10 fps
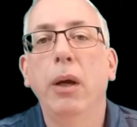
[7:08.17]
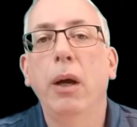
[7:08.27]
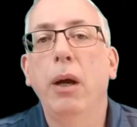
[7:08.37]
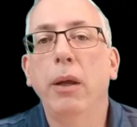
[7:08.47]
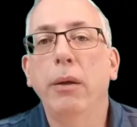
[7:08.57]

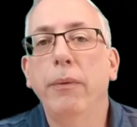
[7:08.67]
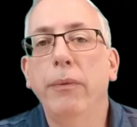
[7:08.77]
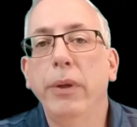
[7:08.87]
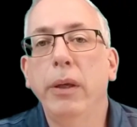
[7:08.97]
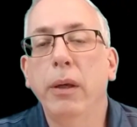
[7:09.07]

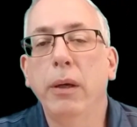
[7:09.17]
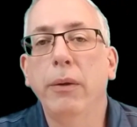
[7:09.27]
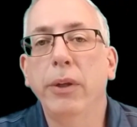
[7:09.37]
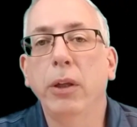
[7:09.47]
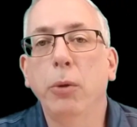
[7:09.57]

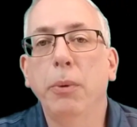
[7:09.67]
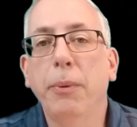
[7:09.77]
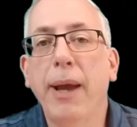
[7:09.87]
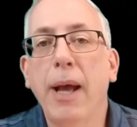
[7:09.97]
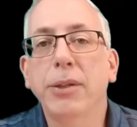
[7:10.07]
the the aluminum
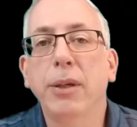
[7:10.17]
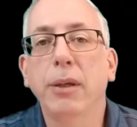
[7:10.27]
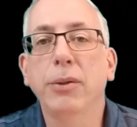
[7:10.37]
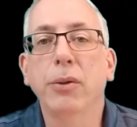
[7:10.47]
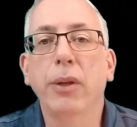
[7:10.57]

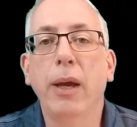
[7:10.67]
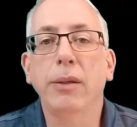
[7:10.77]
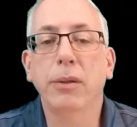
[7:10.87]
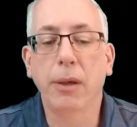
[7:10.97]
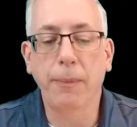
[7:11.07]
casting, so
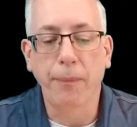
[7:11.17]
that